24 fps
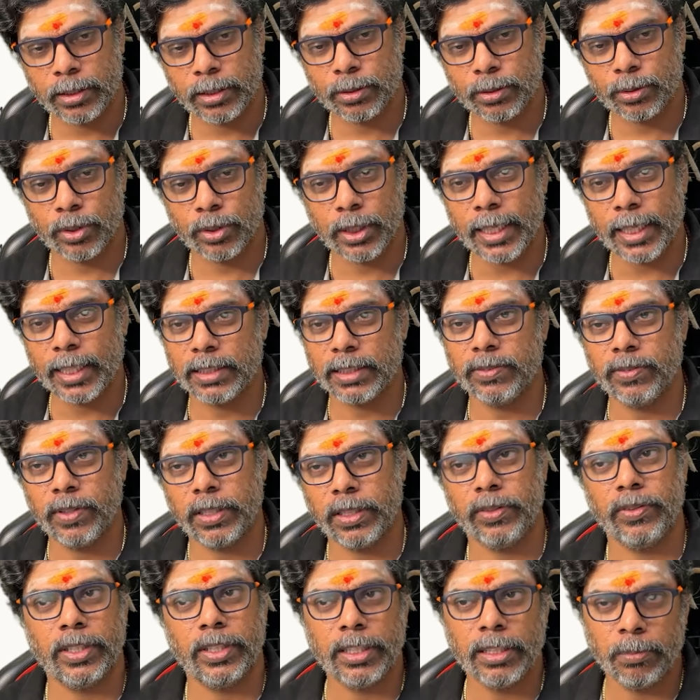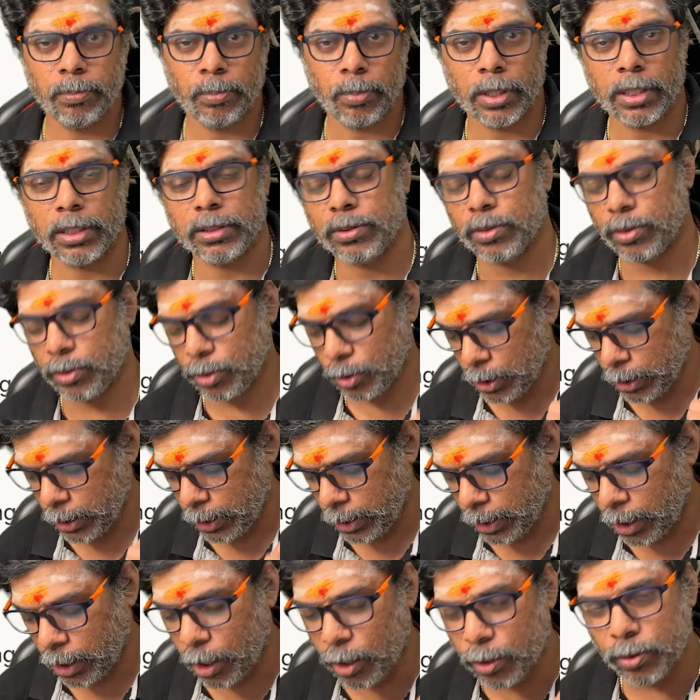So that is very, very important. So
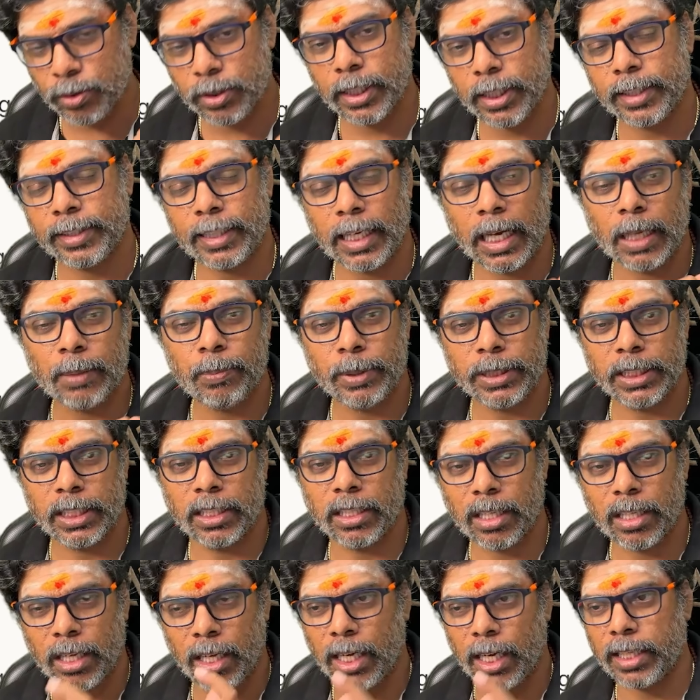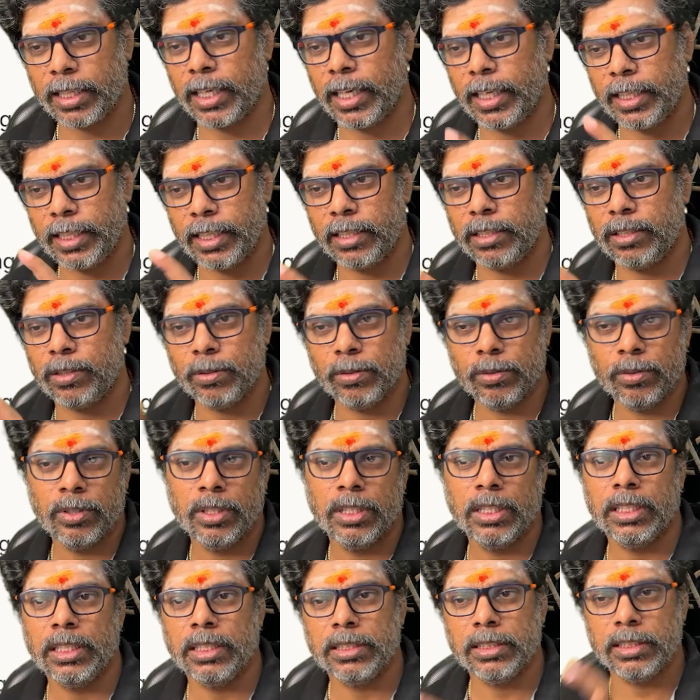how their capital are allocated to
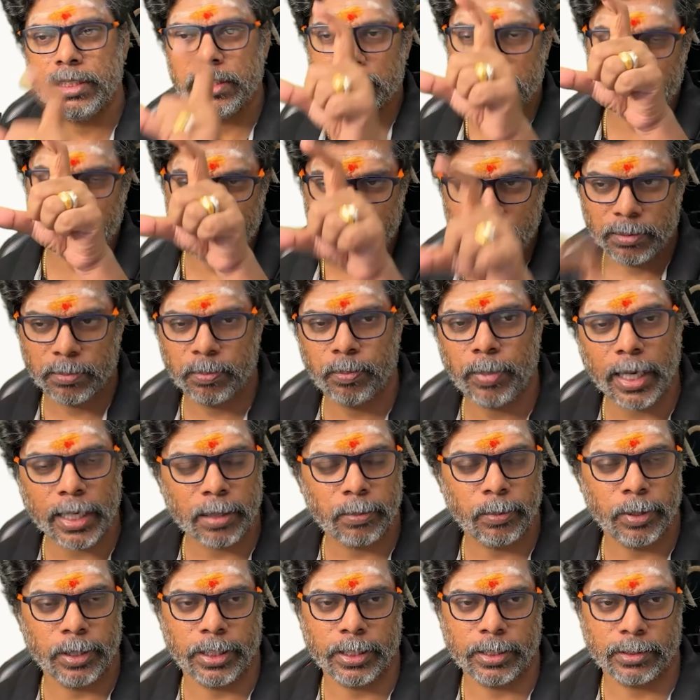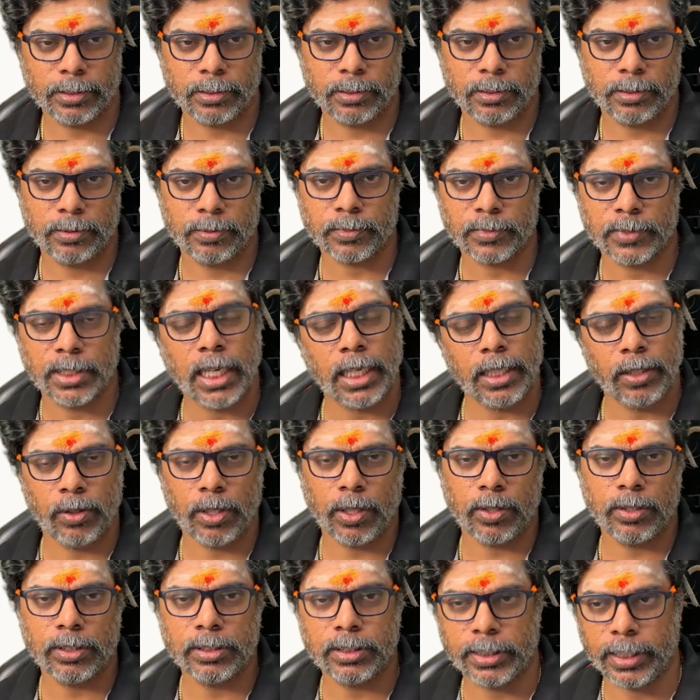these parameters, that you have
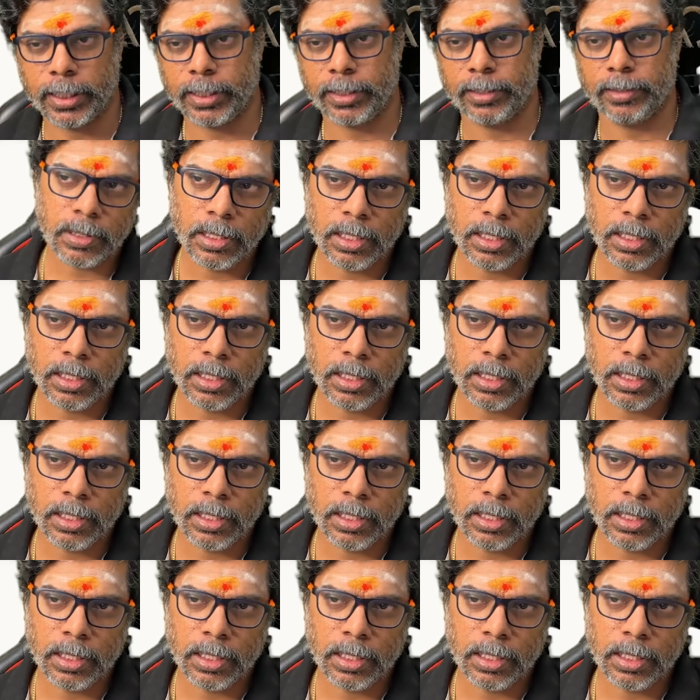to check.